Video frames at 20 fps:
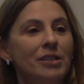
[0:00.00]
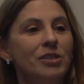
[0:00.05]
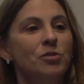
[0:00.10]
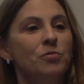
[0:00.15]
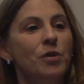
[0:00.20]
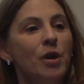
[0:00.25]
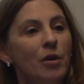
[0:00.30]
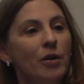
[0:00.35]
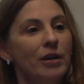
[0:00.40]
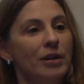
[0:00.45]
this
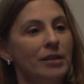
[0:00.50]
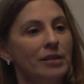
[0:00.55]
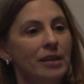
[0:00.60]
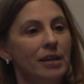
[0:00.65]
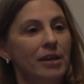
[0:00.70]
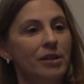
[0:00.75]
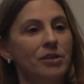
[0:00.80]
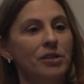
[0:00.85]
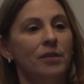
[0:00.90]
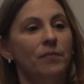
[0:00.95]

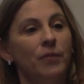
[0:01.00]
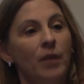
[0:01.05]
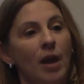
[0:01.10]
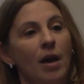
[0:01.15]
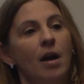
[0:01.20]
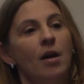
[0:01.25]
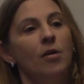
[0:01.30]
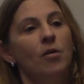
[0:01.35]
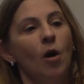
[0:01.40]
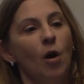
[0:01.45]
reorganization
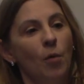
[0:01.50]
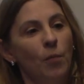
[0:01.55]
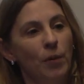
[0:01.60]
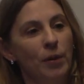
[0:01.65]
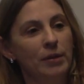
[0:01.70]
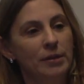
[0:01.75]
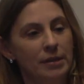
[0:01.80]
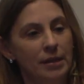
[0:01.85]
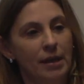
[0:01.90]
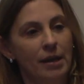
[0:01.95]

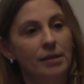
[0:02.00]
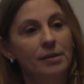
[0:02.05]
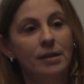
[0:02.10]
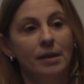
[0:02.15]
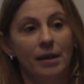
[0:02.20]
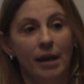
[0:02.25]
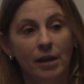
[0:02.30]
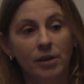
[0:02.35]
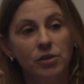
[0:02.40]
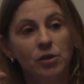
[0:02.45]
compensates
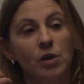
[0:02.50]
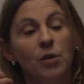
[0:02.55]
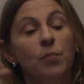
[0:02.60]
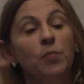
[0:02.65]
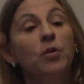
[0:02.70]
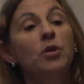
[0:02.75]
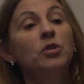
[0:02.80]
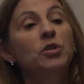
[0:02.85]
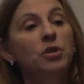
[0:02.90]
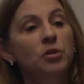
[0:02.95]
and actually
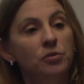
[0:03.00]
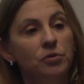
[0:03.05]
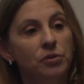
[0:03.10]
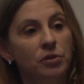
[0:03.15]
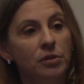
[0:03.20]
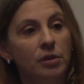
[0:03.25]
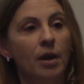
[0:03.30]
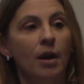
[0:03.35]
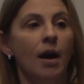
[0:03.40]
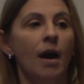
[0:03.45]

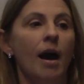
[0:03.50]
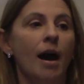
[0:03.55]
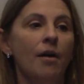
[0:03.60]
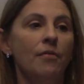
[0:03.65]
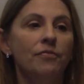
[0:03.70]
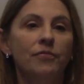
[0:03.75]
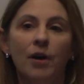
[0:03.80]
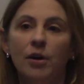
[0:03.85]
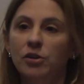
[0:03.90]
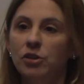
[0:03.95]
produces a
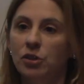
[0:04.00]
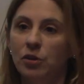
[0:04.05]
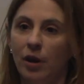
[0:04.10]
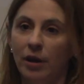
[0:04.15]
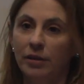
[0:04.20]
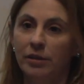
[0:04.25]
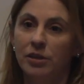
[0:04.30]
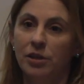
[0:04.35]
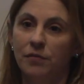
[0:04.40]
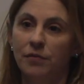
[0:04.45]
functional
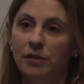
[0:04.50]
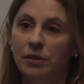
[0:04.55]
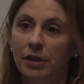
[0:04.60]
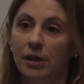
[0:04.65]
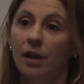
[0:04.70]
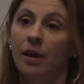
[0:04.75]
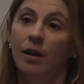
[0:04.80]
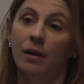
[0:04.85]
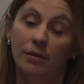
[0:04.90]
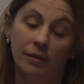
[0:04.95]

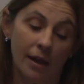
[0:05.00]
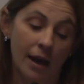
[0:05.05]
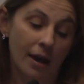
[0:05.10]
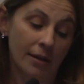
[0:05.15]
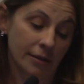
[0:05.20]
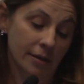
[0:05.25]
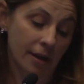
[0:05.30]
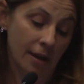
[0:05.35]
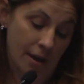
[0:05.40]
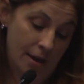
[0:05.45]
activity
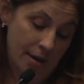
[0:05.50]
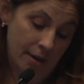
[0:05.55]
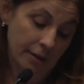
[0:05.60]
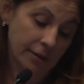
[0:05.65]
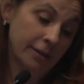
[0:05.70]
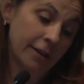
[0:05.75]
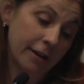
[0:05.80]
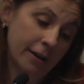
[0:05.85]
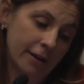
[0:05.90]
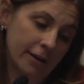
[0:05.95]
that
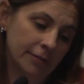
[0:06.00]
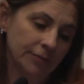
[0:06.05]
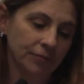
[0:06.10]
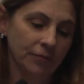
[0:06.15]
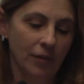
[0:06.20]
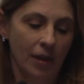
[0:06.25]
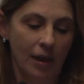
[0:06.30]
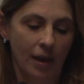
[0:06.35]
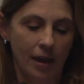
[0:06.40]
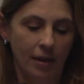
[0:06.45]
is
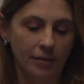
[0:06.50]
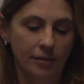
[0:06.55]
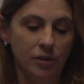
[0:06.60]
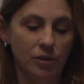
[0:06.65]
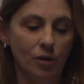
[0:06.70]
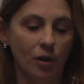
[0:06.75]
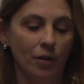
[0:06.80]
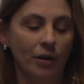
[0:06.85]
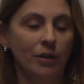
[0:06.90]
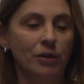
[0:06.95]
there and is
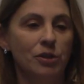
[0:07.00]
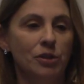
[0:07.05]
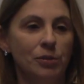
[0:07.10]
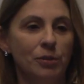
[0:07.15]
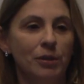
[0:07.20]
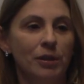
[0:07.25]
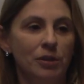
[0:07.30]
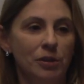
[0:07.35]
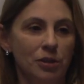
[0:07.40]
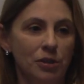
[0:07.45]
talking
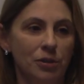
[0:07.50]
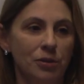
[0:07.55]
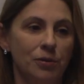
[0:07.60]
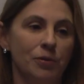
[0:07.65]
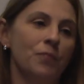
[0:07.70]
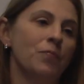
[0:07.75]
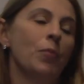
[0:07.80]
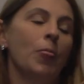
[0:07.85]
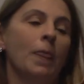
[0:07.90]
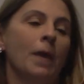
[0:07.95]
to the
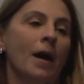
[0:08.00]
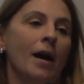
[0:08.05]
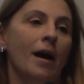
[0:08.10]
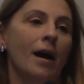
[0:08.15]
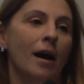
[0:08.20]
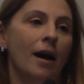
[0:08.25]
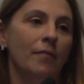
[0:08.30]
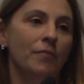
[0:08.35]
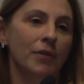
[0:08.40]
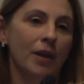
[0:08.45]
two
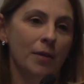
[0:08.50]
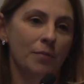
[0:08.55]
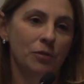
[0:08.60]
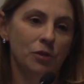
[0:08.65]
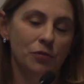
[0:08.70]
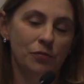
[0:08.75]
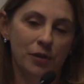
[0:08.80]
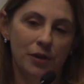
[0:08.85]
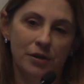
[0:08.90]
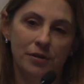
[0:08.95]

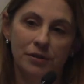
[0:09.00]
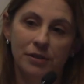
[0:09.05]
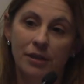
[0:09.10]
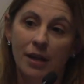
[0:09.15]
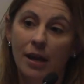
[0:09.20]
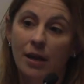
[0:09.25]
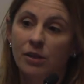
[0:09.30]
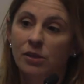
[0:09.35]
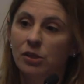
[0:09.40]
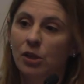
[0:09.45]
hemispheres.
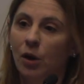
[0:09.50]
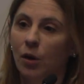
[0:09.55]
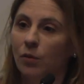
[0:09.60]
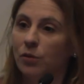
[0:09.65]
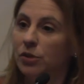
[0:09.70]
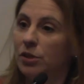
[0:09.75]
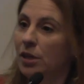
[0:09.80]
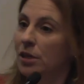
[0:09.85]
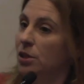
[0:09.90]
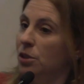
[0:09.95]

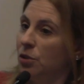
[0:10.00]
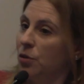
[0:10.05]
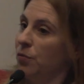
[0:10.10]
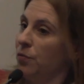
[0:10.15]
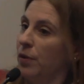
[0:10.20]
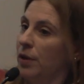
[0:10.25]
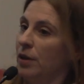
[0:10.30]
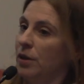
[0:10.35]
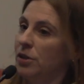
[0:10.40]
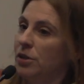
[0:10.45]
So just to
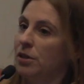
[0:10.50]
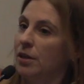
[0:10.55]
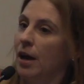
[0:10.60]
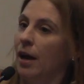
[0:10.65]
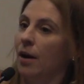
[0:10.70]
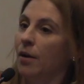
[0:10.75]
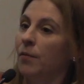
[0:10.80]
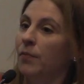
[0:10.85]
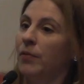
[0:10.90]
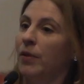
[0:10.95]
finish
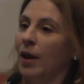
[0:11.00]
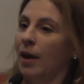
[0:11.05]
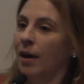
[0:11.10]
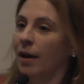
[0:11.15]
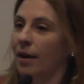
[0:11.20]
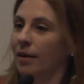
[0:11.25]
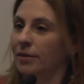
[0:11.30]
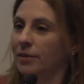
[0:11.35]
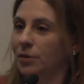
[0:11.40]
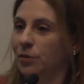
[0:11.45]
now,
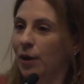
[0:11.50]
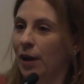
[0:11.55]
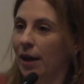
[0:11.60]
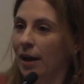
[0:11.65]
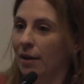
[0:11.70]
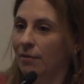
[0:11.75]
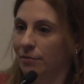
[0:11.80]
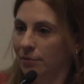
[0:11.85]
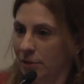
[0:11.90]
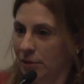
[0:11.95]
do I
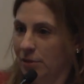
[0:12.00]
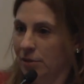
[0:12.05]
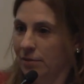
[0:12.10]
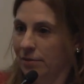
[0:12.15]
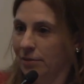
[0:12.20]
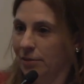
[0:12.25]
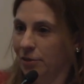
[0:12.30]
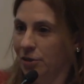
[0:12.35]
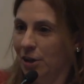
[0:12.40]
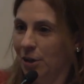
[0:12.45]
have
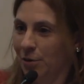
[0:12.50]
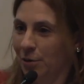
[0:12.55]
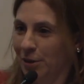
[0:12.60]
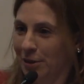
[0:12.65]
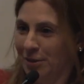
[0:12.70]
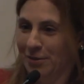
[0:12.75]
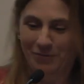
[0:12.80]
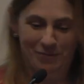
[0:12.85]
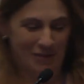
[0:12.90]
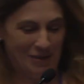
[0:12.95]
Jeff
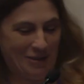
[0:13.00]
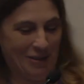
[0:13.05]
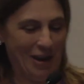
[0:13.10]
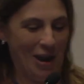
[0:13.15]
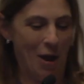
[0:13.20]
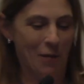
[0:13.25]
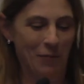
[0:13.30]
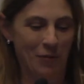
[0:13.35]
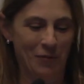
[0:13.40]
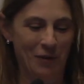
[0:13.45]
is
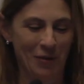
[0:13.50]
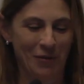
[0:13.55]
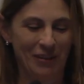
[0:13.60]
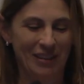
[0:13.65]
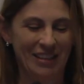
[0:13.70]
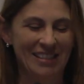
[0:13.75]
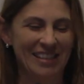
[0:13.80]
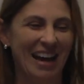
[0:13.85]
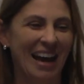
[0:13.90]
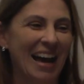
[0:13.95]
helping me
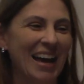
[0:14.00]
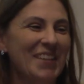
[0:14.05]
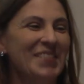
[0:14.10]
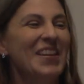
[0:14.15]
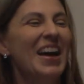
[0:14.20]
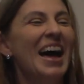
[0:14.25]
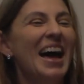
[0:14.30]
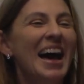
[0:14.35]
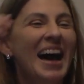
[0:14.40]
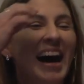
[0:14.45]
with the
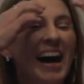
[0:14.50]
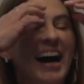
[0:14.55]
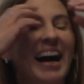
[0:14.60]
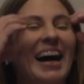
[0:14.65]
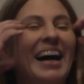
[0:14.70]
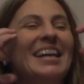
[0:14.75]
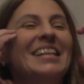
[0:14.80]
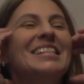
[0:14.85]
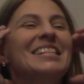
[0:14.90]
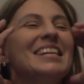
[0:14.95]
time.
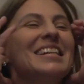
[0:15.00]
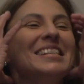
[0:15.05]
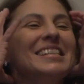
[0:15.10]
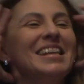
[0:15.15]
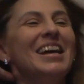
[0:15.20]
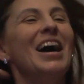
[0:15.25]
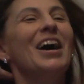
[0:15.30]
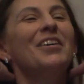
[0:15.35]
I just